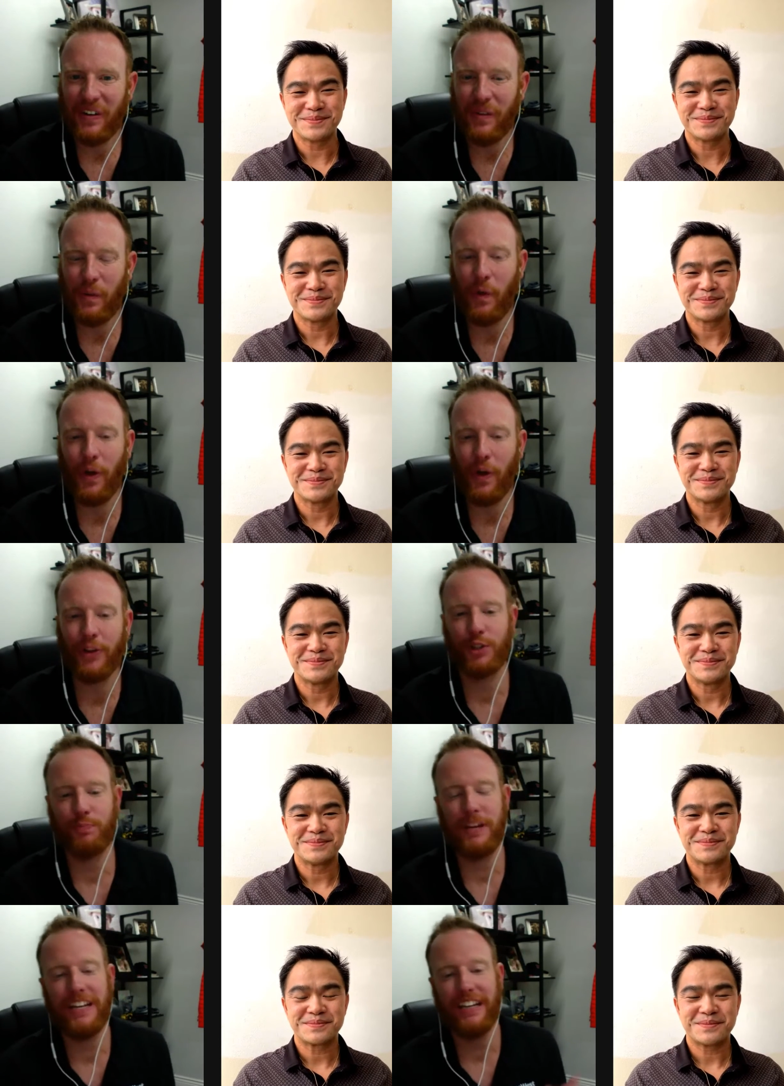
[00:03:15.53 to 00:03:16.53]
Speaker 1: Well,
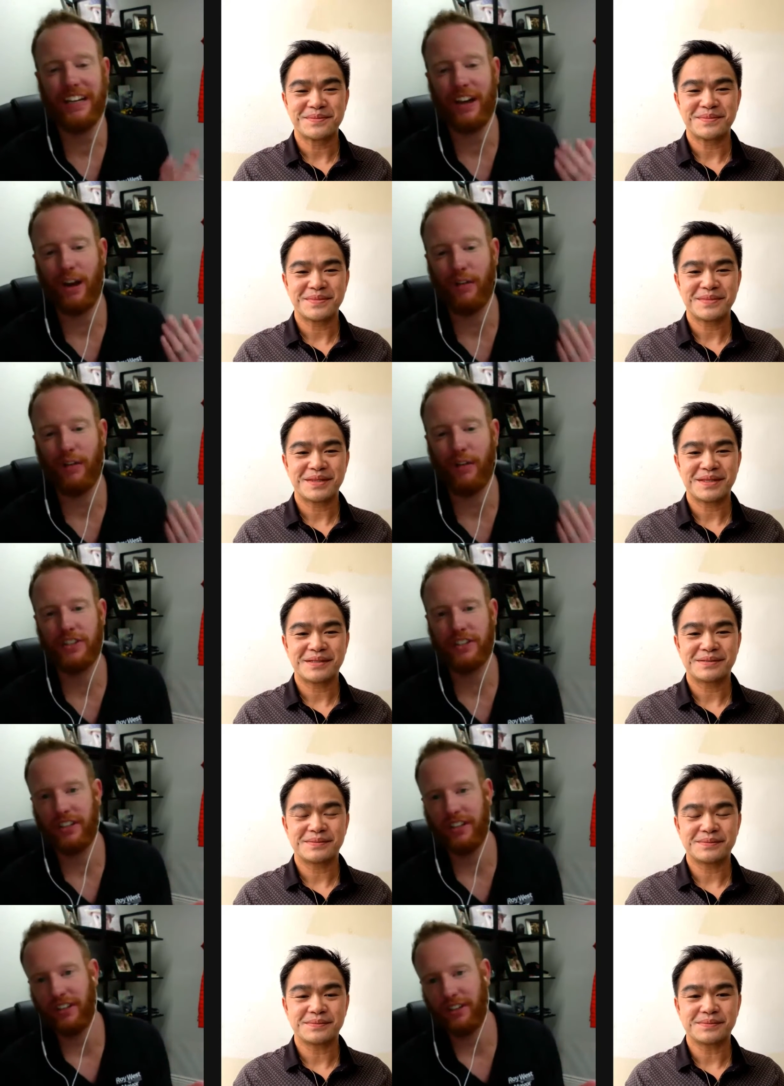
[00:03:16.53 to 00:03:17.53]
speaking of
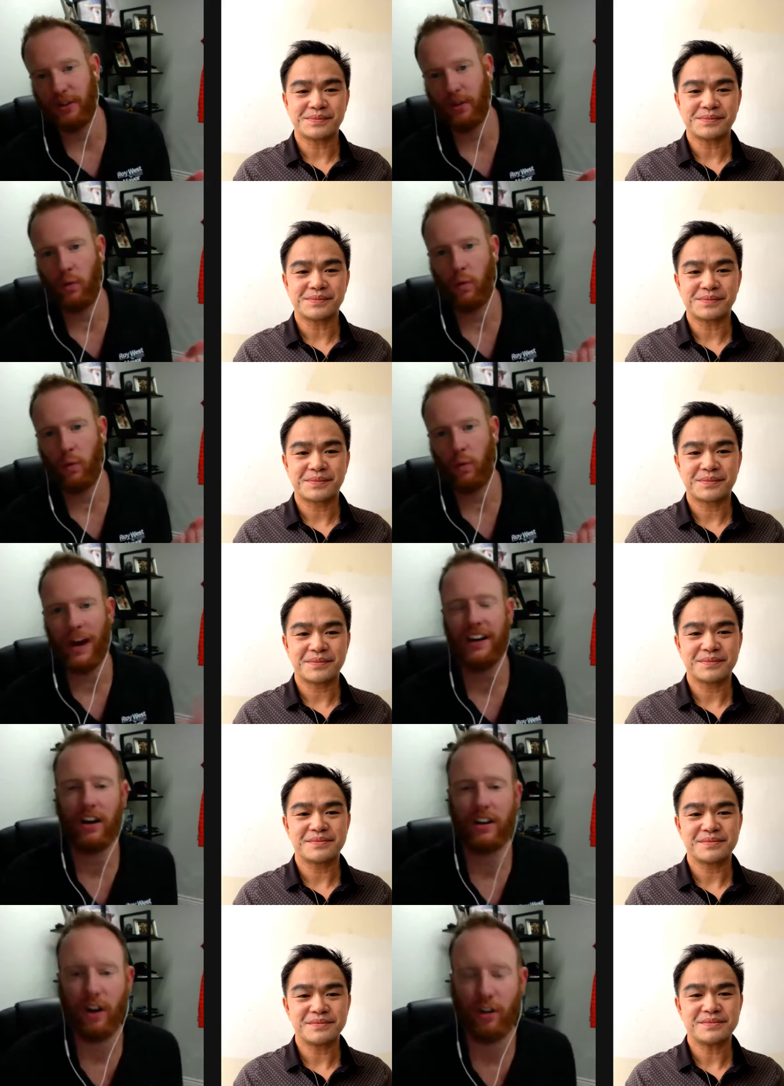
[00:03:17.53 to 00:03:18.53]
visiting you, where
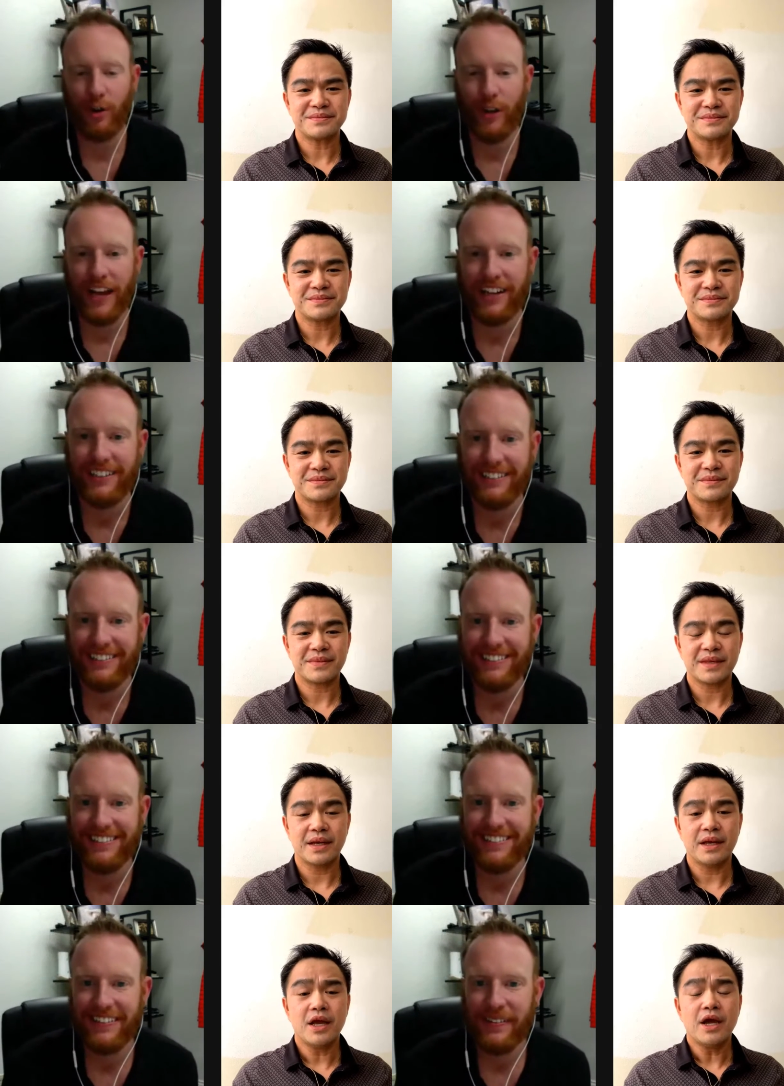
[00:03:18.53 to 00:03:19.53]
are y'all located?
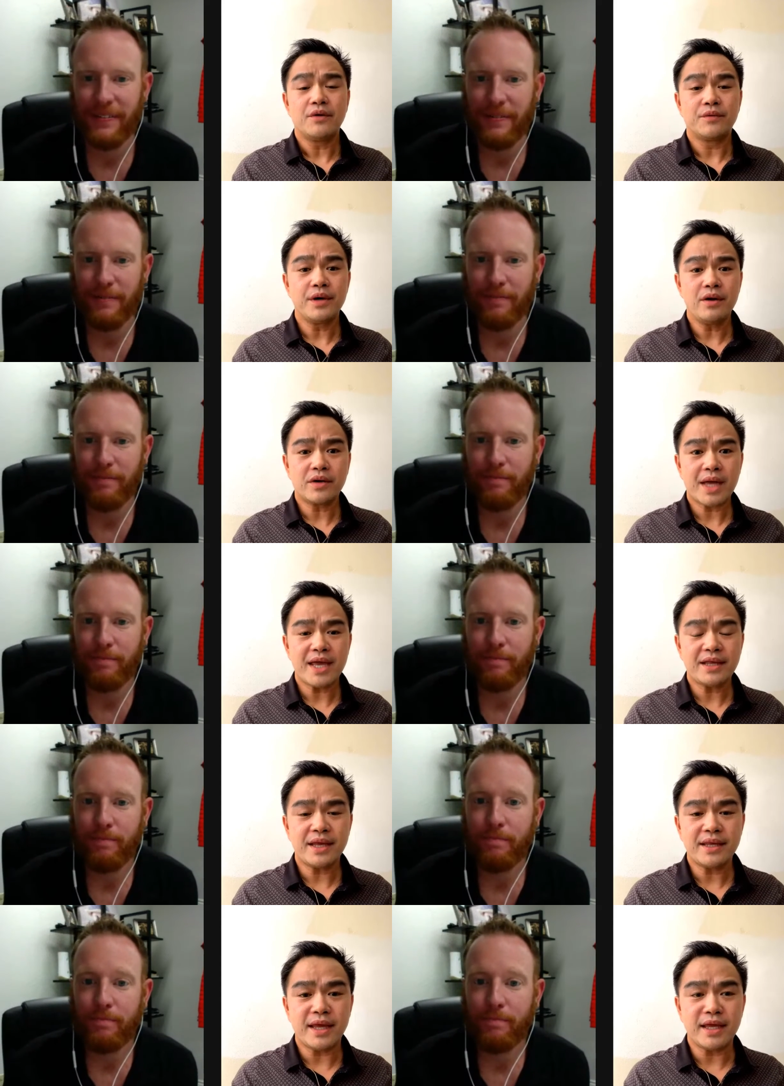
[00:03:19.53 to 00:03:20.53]
Speaker 2: We're
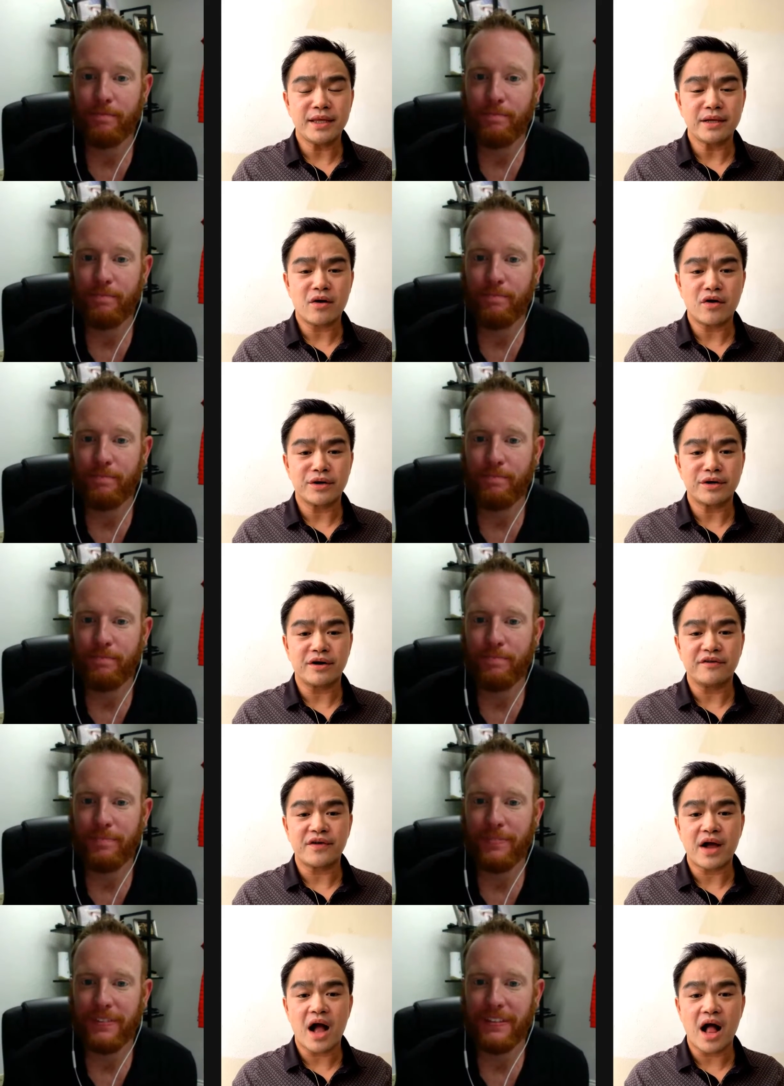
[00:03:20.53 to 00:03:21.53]
located in the corner
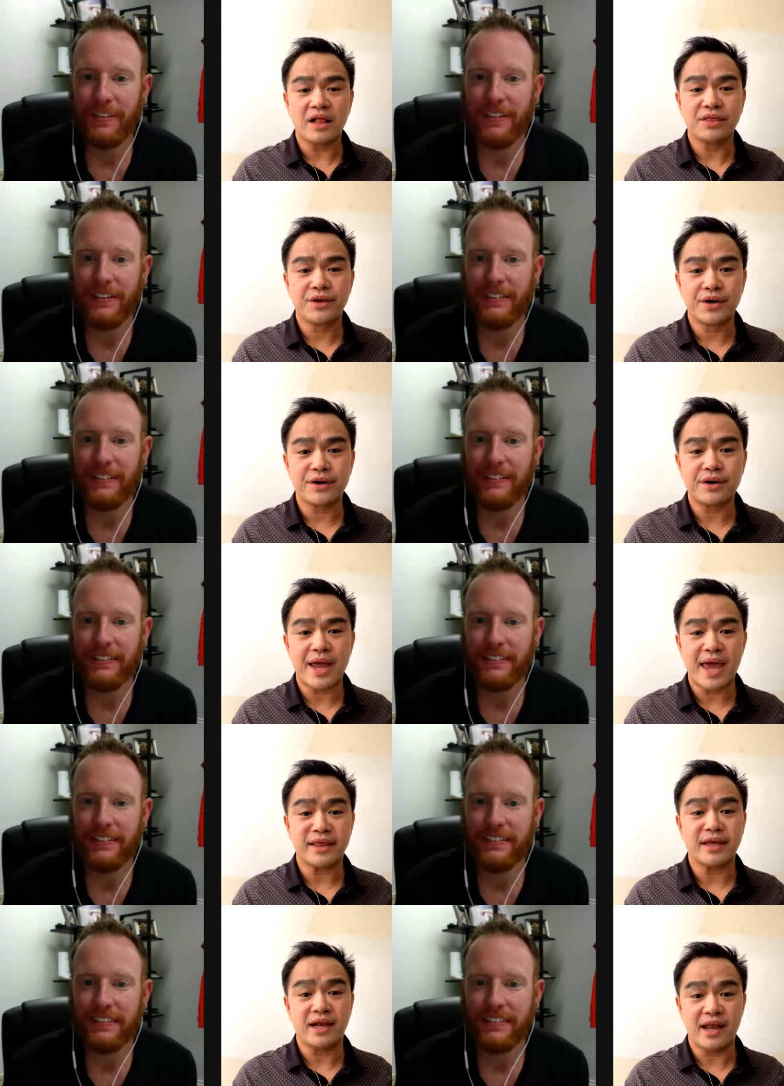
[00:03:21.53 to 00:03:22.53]
of Calder
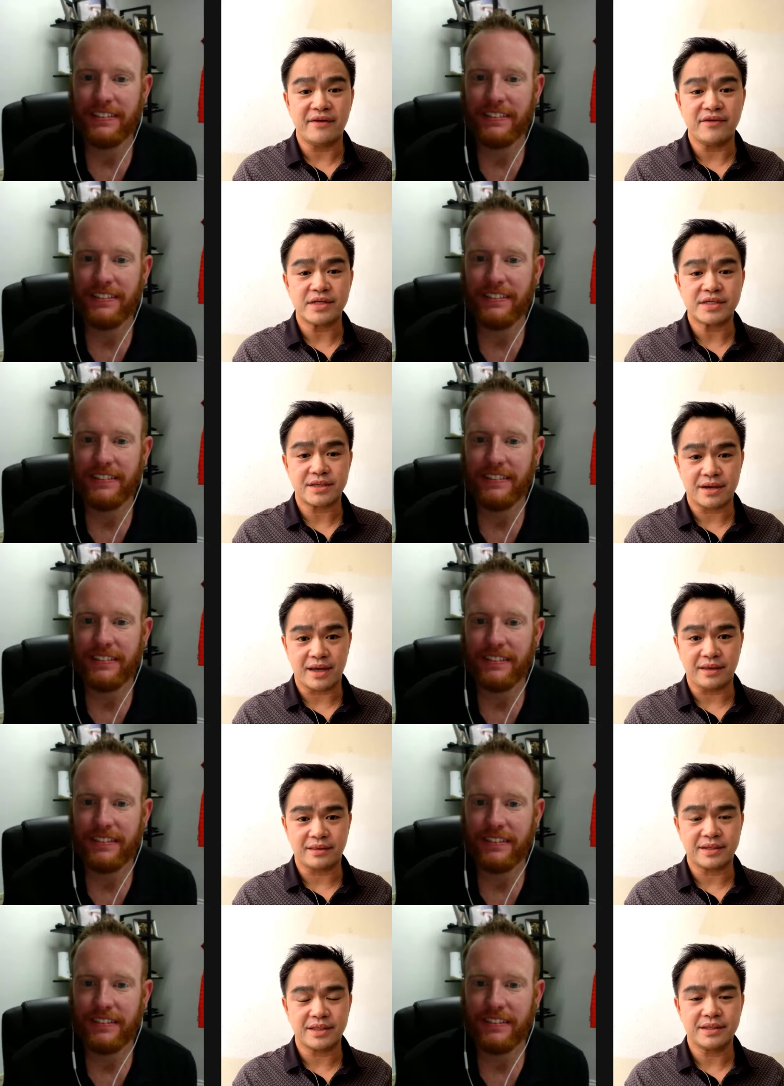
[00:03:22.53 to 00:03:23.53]
and 11th Street.
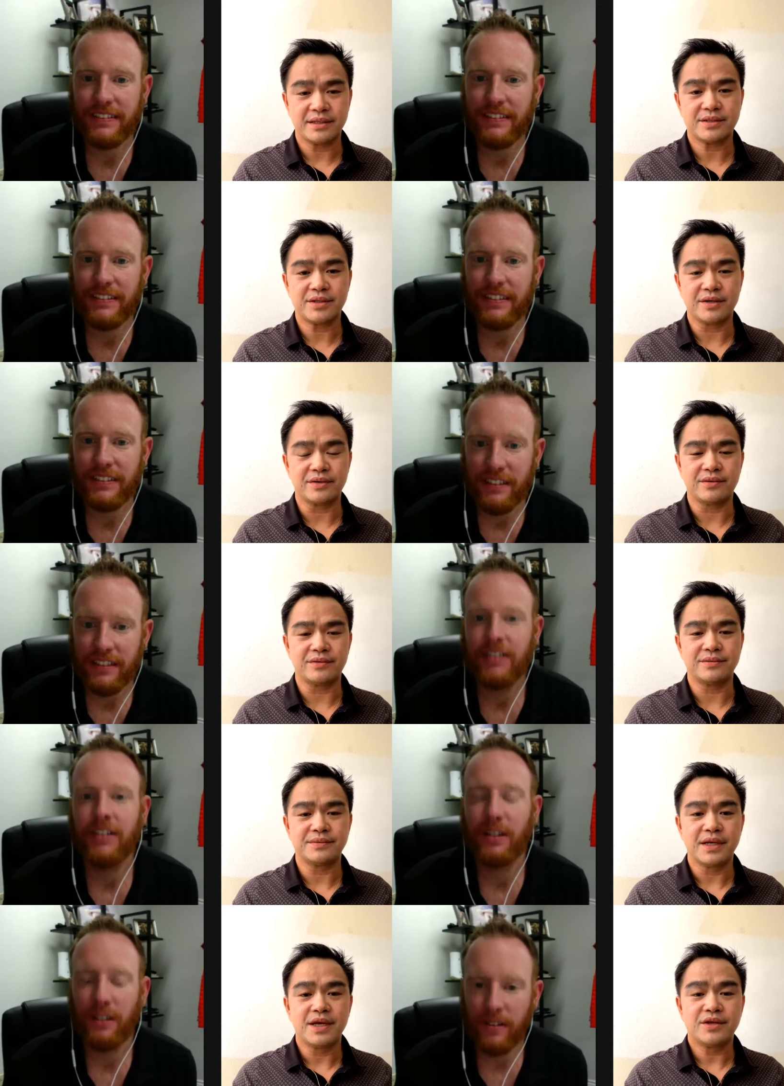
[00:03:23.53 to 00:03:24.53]
So
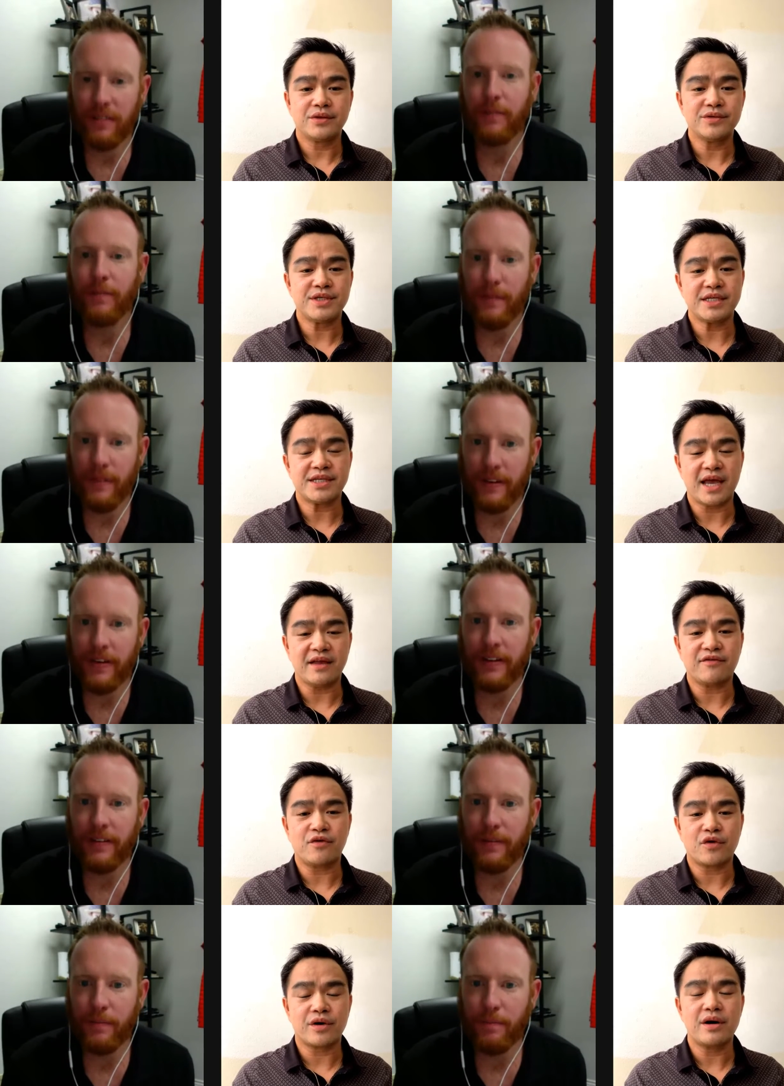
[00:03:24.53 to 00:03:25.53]

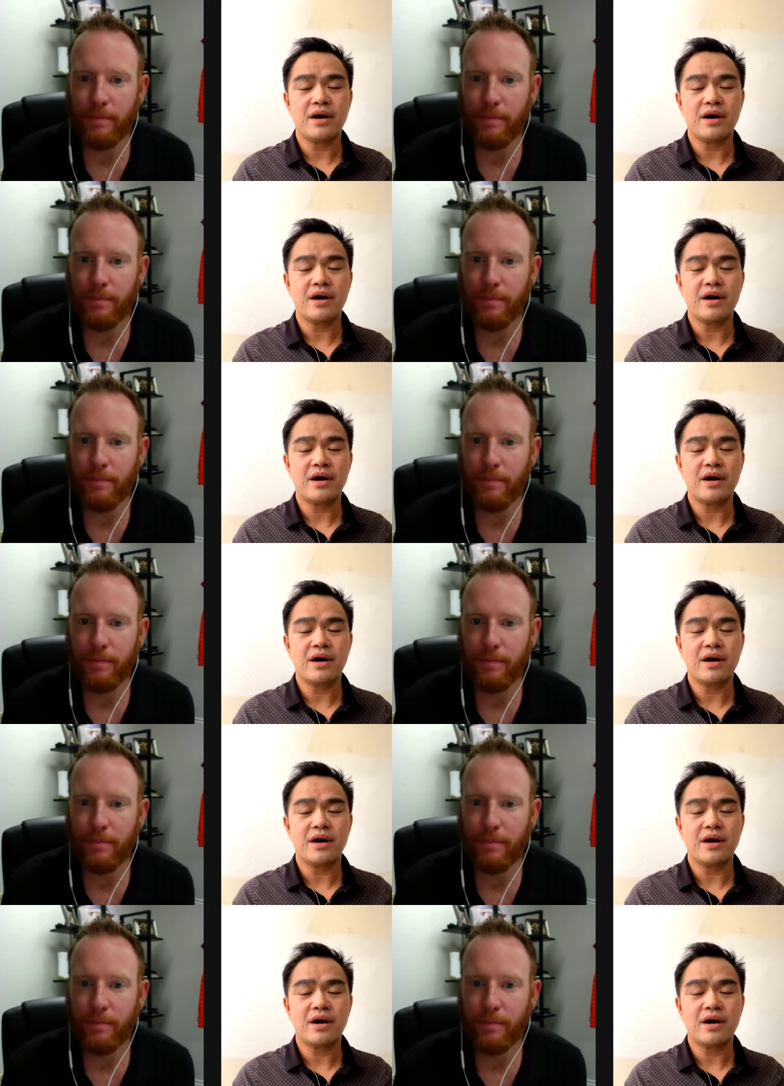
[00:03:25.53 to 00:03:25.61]
2684